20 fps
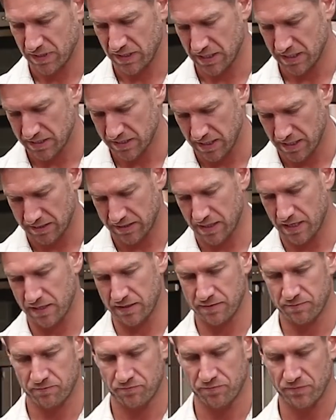That's that
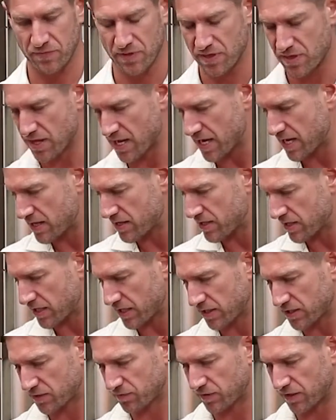done. Then the
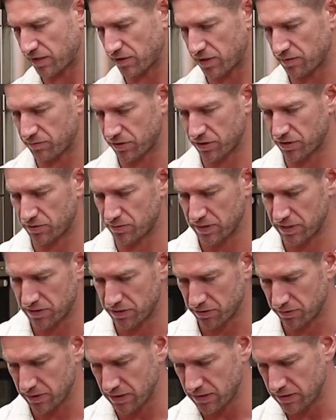next thing I'm gonna be
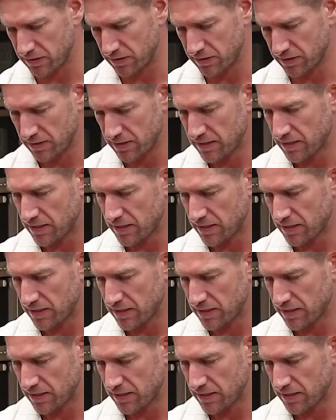doing